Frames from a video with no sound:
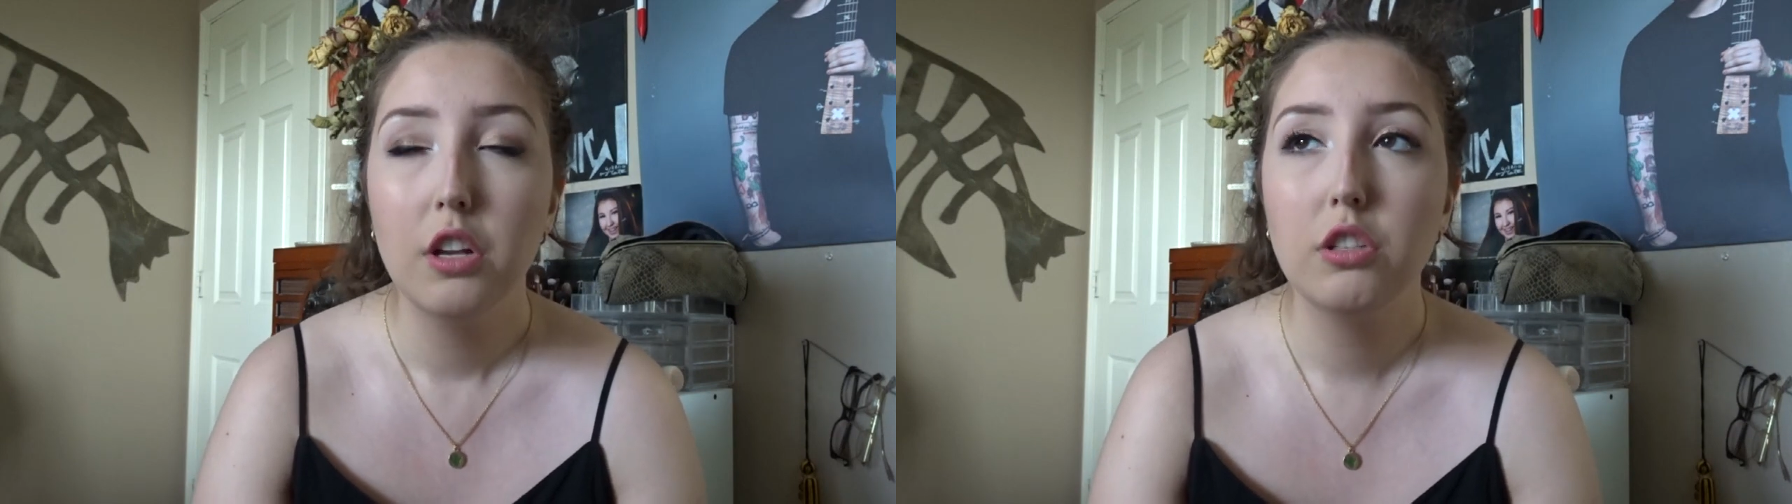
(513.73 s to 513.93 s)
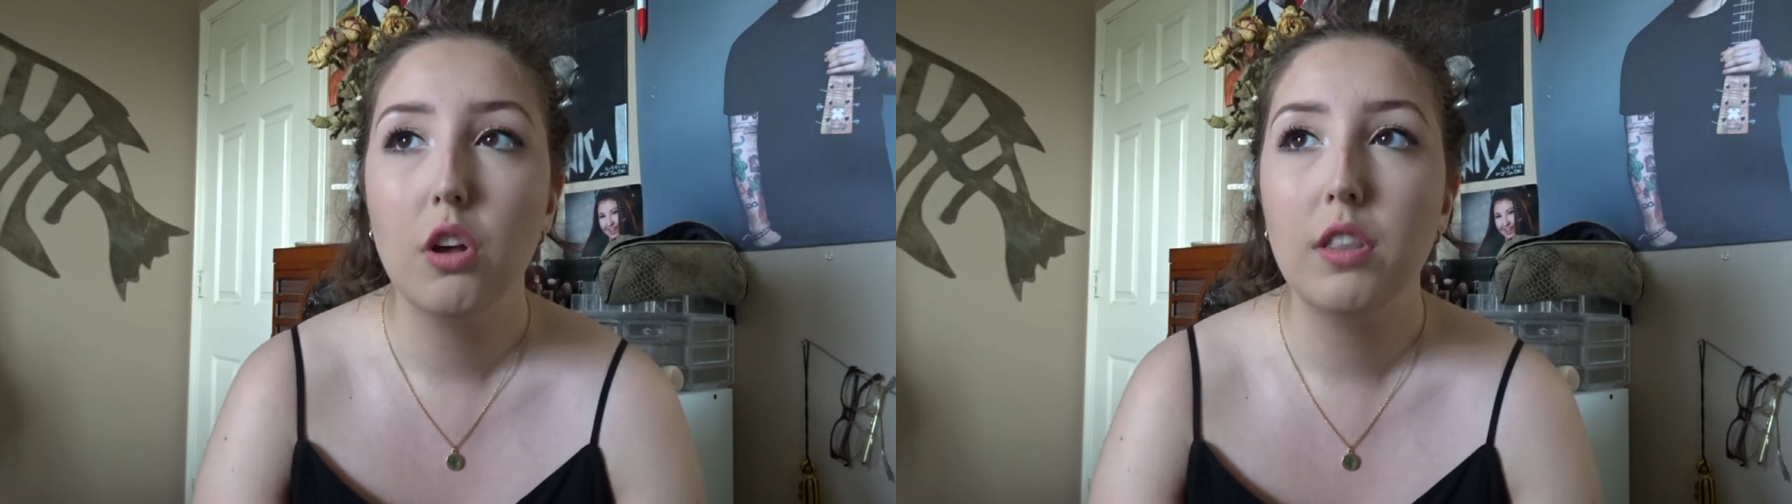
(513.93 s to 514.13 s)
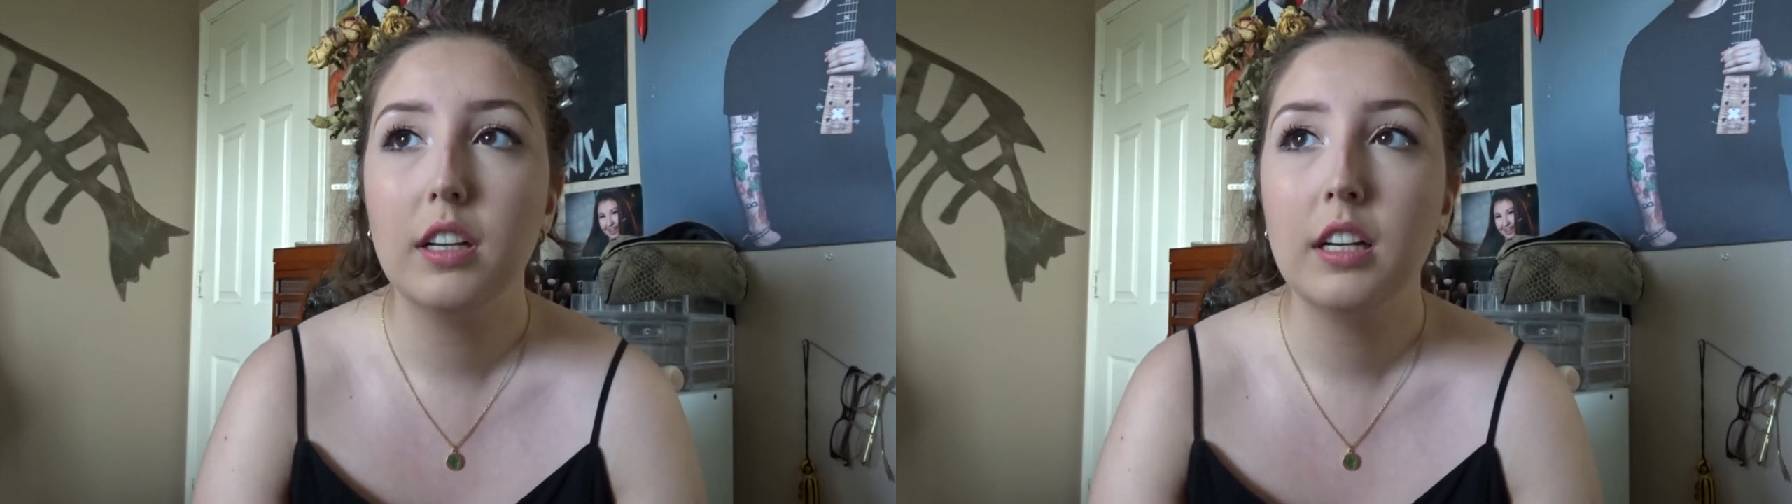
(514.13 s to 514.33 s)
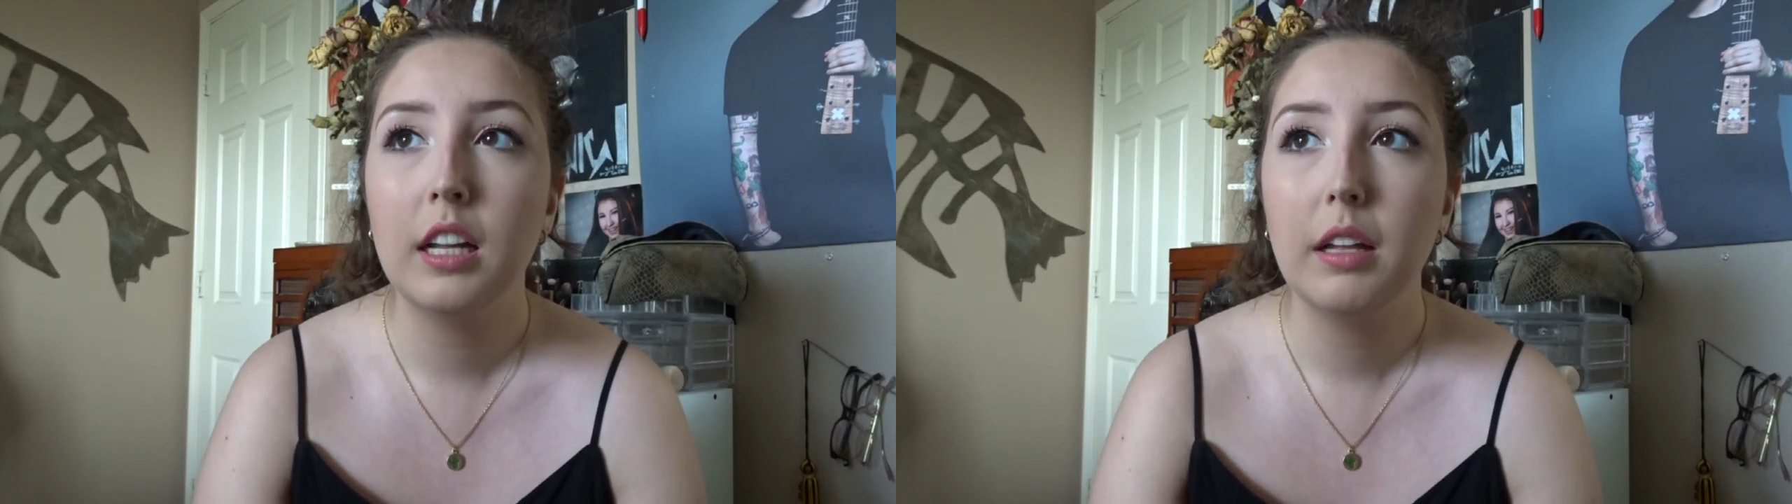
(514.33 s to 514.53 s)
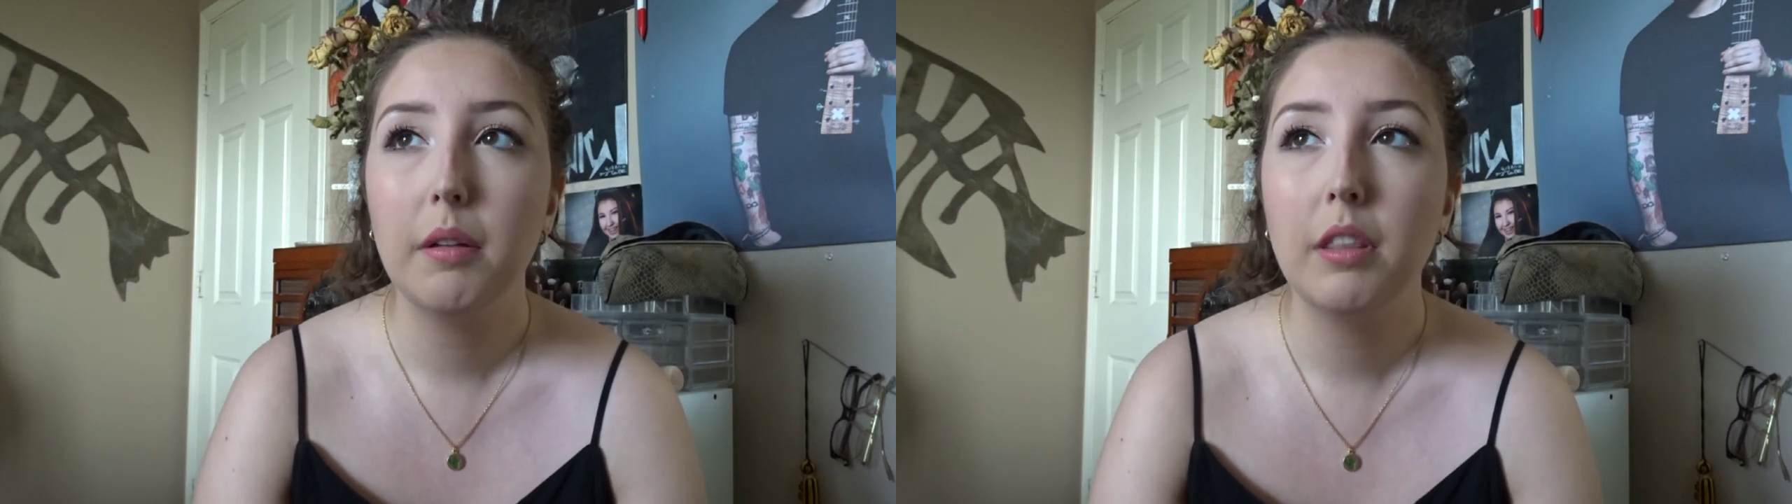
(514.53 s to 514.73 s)
So
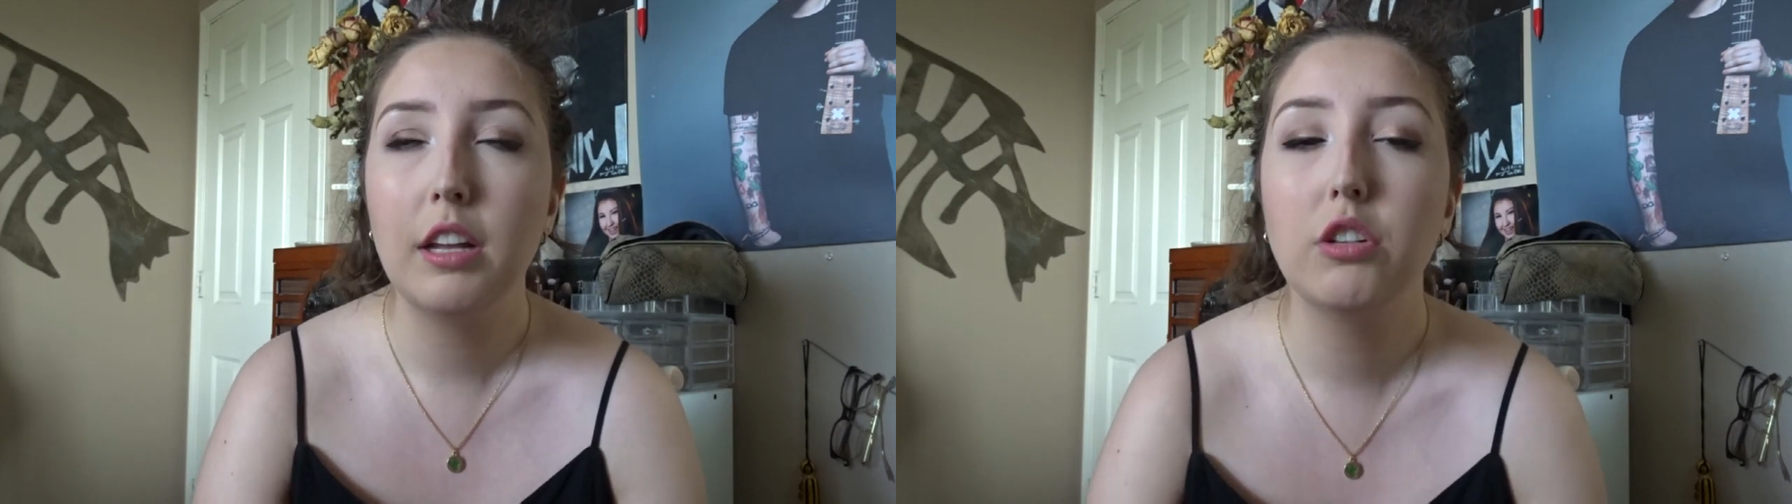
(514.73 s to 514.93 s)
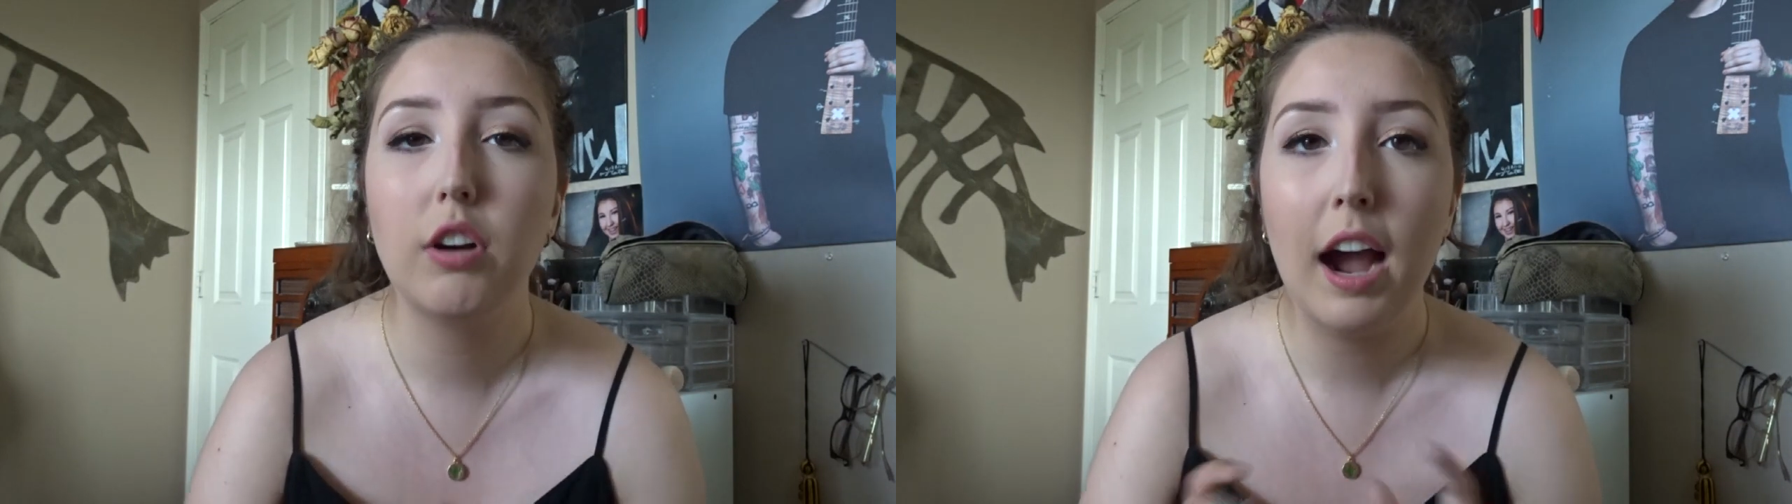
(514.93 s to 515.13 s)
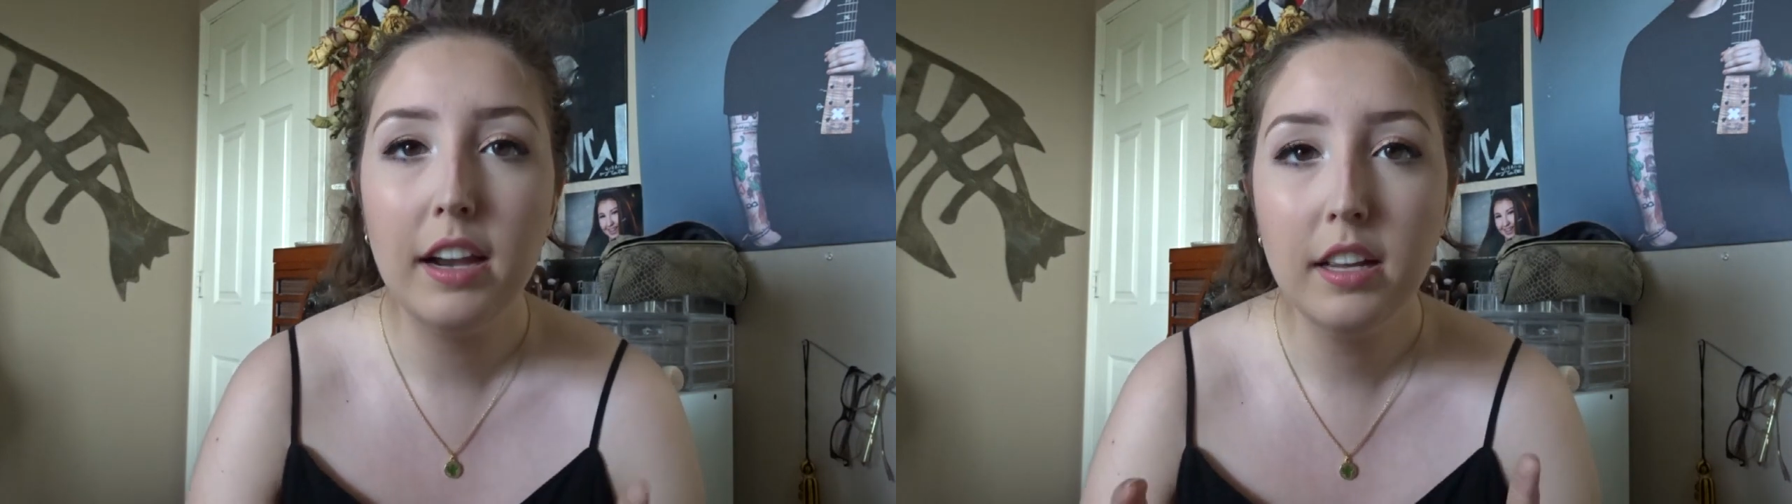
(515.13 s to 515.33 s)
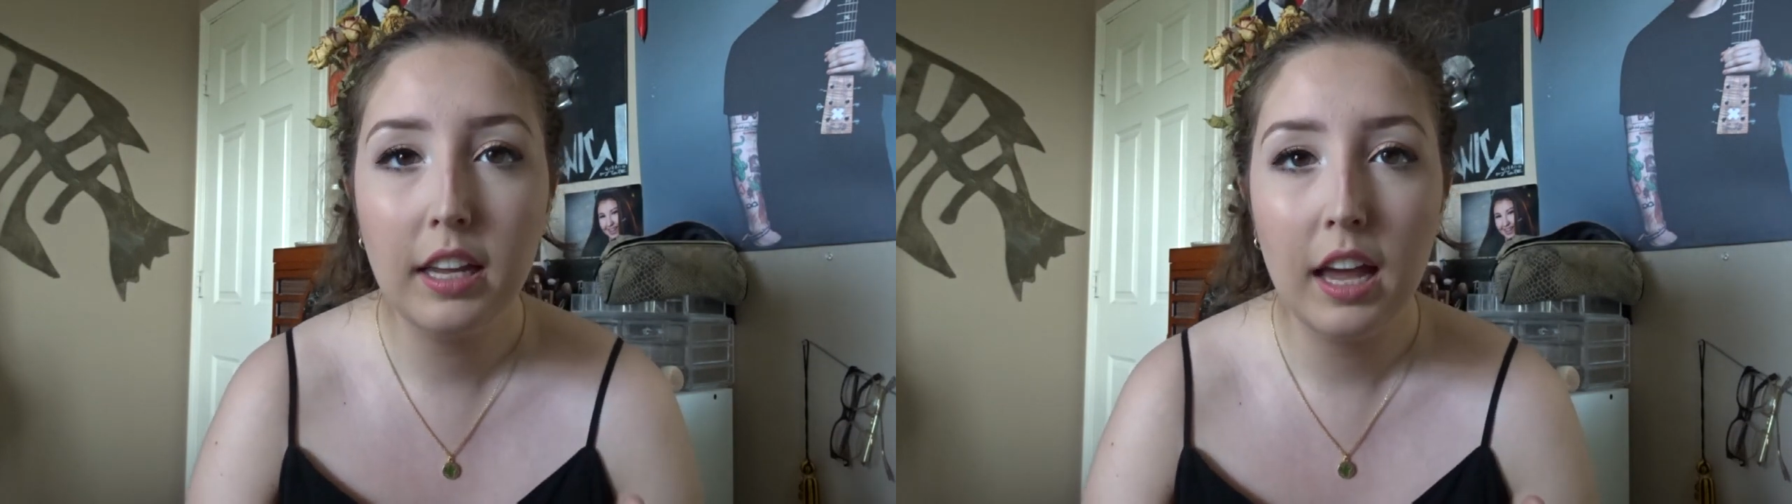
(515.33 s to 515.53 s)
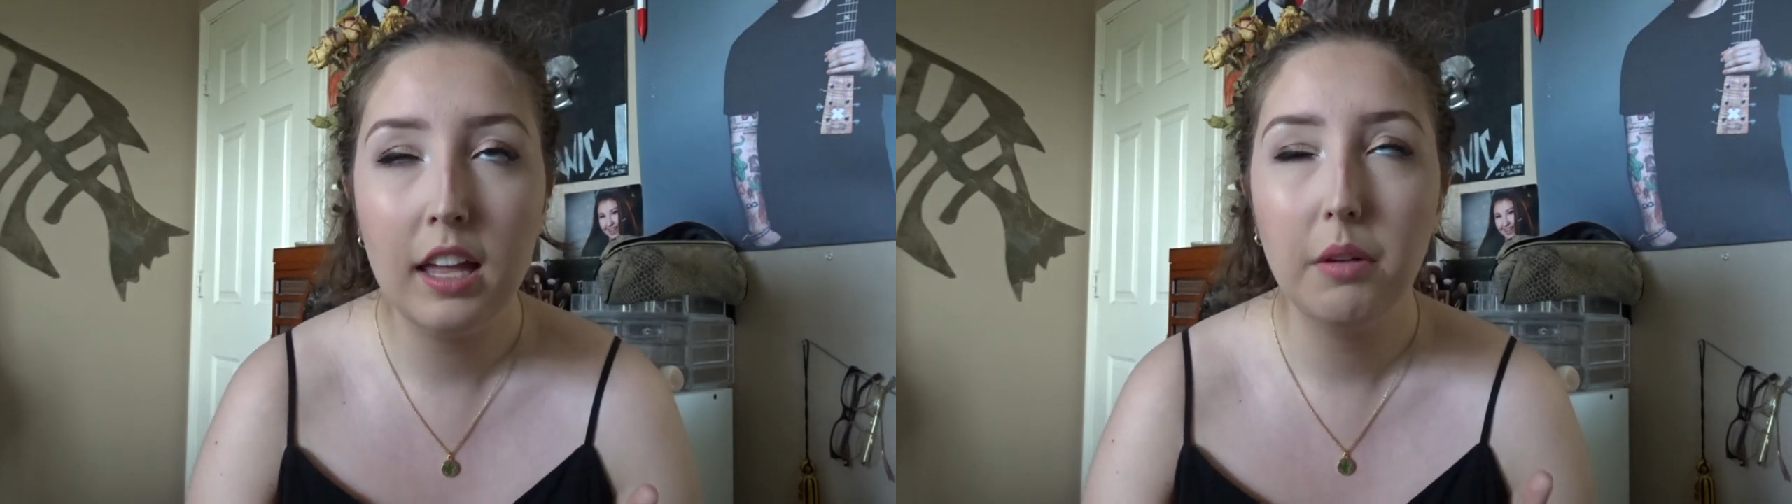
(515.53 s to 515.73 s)
they try to
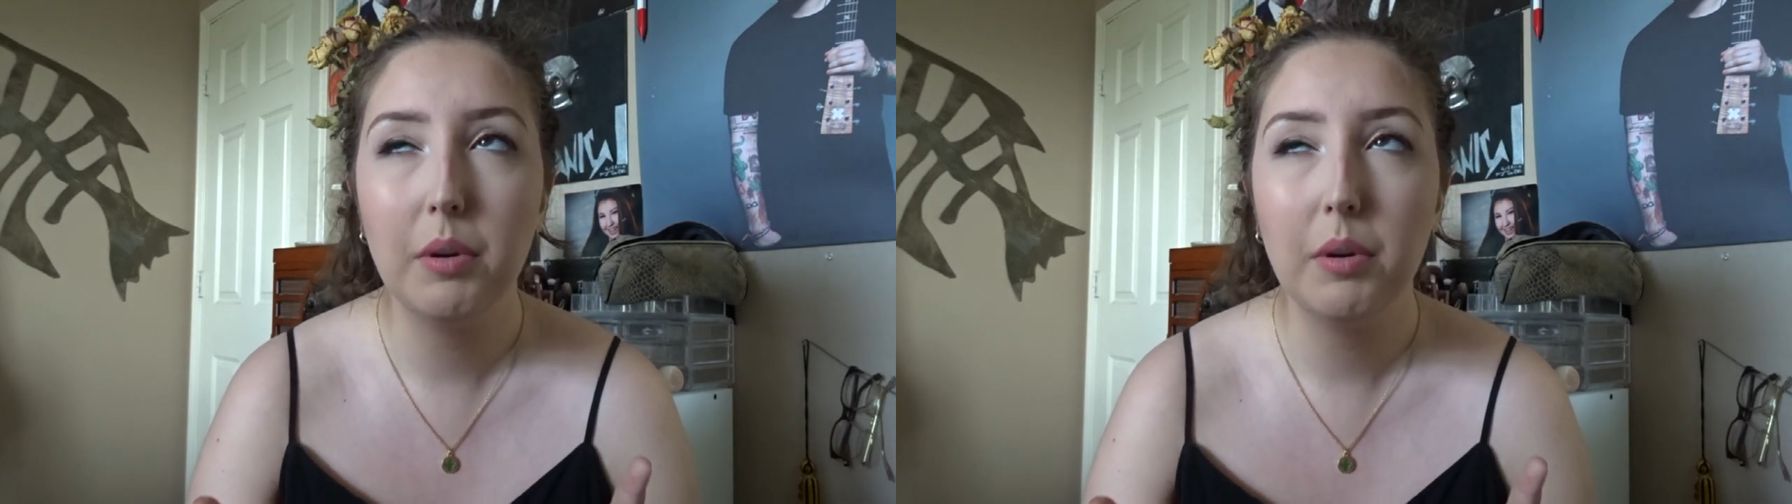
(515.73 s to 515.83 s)
get,